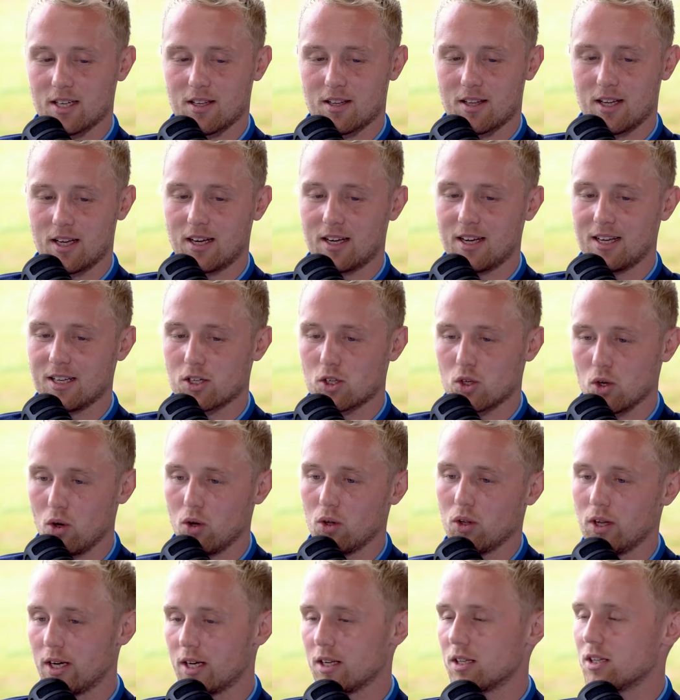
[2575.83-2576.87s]
I think it's
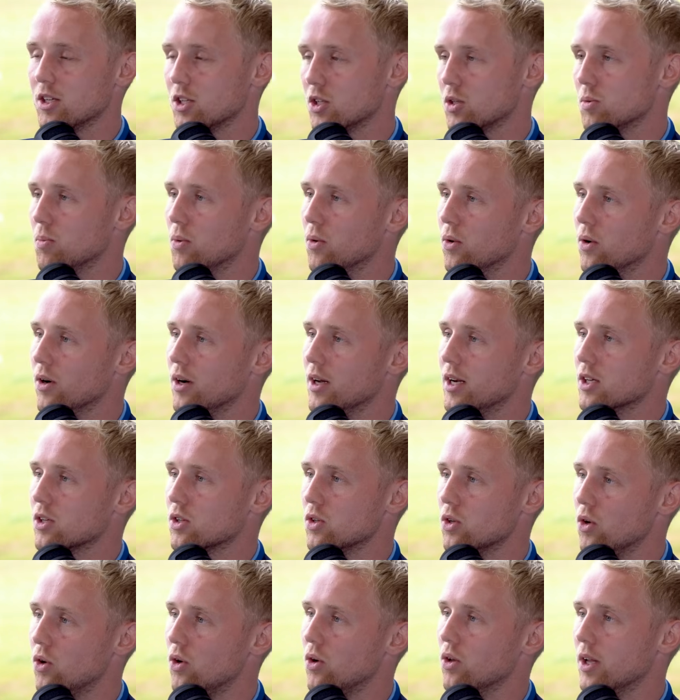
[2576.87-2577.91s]
not linked to sport, and
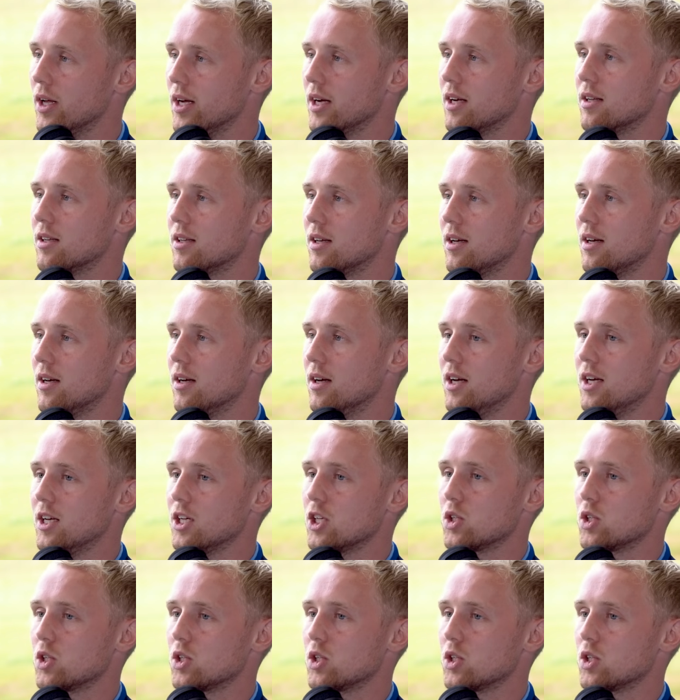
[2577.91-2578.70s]
it's not linked to